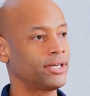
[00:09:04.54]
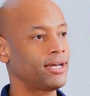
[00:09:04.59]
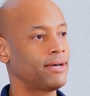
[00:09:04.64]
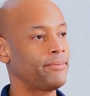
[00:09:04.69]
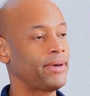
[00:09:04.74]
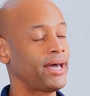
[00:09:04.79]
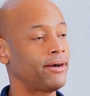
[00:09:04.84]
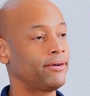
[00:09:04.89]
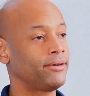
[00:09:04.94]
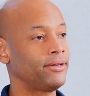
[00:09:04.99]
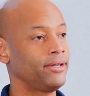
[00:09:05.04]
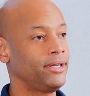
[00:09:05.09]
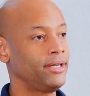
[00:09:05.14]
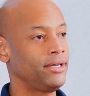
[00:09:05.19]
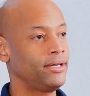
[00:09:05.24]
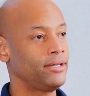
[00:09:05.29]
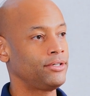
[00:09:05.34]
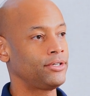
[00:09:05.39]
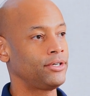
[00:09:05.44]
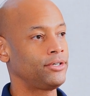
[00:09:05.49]
to come out
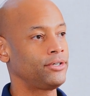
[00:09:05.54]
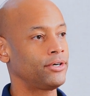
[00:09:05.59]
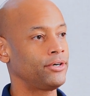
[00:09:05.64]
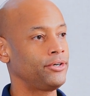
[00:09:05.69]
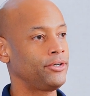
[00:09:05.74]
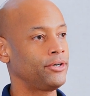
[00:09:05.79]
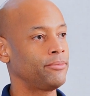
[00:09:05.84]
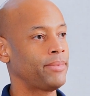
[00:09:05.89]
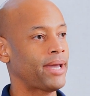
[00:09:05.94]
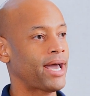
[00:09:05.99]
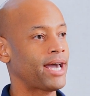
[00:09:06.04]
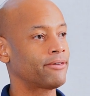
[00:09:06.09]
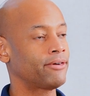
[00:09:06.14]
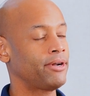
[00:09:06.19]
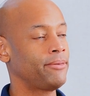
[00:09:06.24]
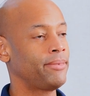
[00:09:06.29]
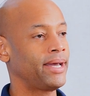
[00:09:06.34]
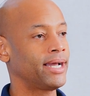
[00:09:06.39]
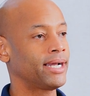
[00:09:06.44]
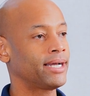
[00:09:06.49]
to turn your
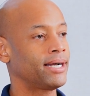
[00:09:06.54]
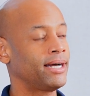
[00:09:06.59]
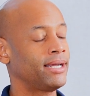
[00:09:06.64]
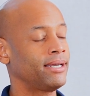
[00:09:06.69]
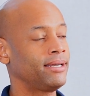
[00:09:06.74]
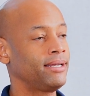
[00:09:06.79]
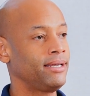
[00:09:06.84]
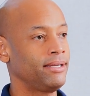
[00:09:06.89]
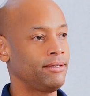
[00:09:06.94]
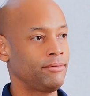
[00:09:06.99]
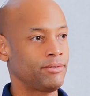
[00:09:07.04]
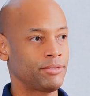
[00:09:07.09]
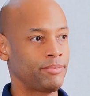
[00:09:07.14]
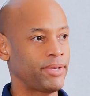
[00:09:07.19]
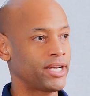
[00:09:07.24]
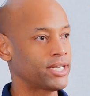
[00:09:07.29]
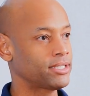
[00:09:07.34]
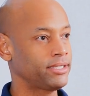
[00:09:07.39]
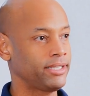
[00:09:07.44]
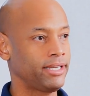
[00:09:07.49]
battery back on,
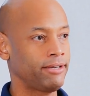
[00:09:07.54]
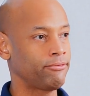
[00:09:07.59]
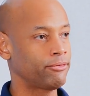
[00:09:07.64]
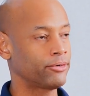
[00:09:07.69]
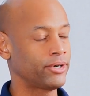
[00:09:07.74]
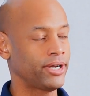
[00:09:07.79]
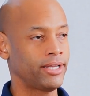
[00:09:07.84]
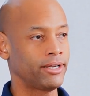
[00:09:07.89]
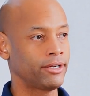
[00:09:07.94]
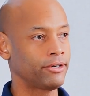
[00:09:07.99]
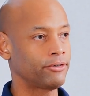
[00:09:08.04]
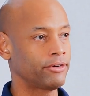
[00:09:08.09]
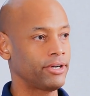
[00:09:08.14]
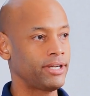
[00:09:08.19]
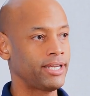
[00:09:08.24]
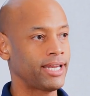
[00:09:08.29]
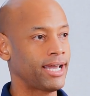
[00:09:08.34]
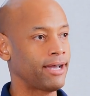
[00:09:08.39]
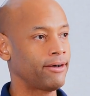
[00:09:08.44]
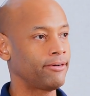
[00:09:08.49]
especially if we're in a
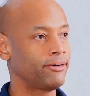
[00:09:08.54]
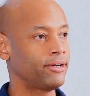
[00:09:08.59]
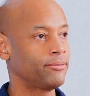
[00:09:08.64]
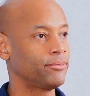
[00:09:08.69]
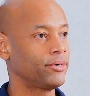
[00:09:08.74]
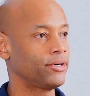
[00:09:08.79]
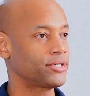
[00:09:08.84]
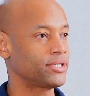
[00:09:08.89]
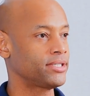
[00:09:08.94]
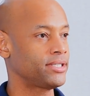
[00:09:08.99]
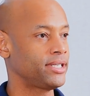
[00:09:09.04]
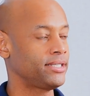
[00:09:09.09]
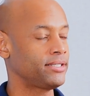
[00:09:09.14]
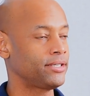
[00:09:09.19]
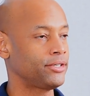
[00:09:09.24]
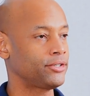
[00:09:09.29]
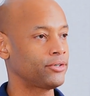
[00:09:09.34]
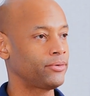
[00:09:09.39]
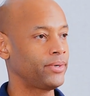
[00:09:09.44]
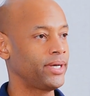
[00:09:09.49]
grid down emergency
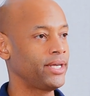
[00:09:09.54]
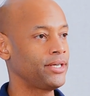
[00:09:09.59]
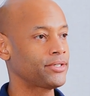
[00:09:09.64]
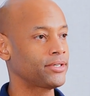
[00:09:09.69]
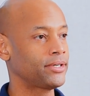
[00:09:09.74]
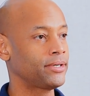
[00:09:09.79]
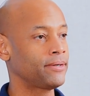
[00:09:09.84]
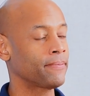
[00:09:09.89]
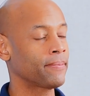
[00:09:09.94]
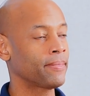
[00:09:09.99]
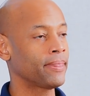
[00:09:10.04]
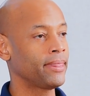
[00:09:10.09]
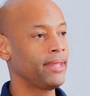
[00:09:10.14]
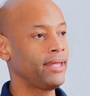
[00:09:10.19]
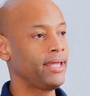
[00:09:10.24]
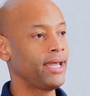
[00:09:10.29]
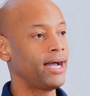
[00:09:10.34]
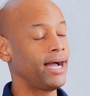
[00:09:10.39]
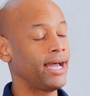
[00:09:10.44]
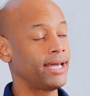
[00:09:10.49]
situation.
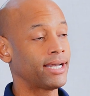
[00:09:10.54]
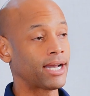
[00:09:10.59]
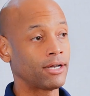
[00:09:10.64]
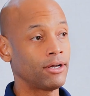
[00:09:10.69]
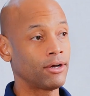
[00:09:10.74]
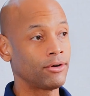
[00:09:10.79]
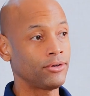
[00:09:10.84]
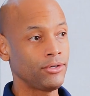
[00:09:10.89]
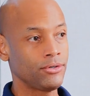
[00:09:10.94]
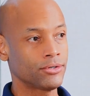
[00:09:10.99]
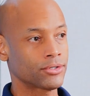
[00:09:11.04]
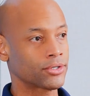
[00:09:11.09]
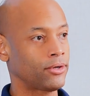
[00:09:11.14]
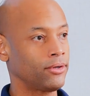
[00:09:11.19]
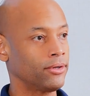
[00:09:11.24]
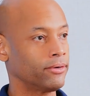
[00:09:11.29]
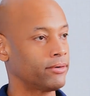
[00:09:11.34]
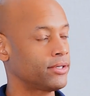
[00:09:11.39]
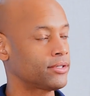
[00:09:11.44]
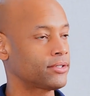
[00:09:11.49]
And I know you
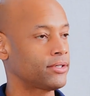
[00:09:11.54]
solar